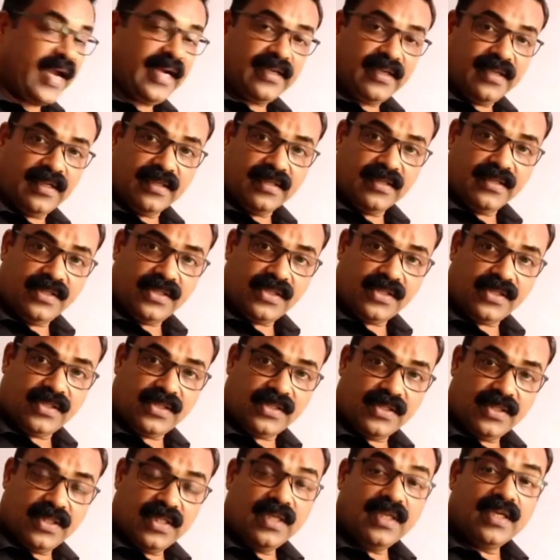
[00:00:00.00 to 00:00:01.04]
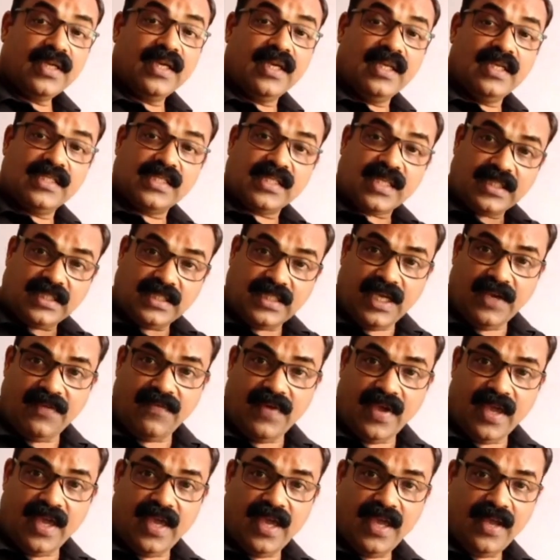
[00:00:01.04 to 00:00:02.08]
factors in such
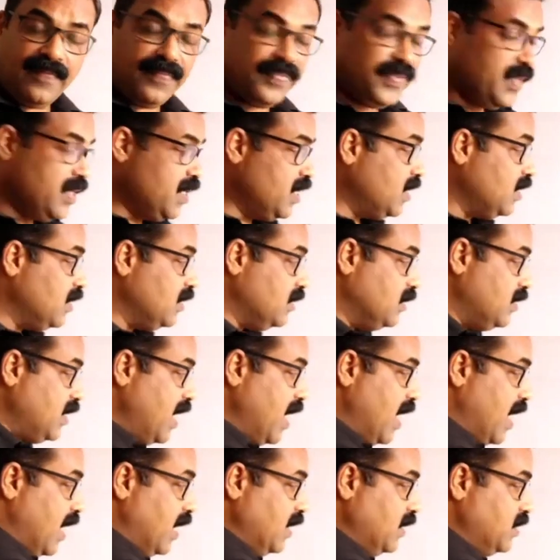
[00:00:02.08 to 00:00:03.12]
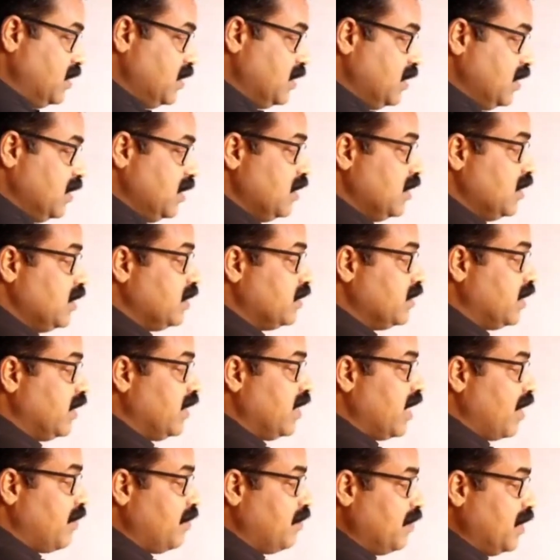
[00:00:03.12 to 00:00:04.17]
a way that
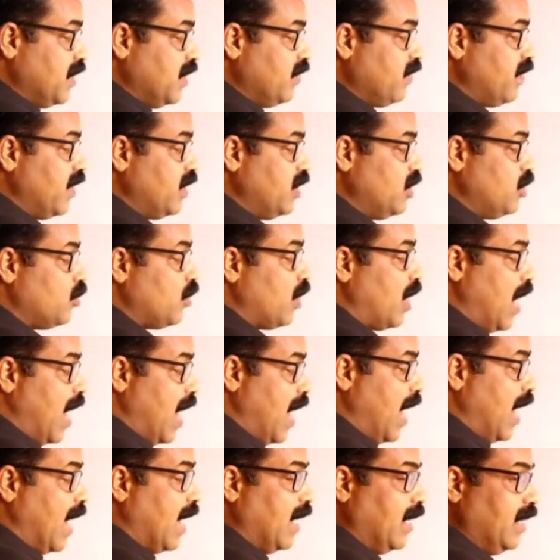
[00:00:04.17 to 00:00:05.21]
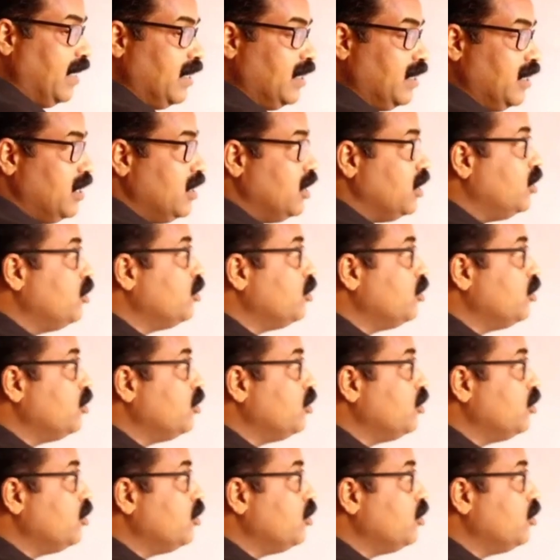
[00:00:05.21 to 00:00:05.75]
the number when you add,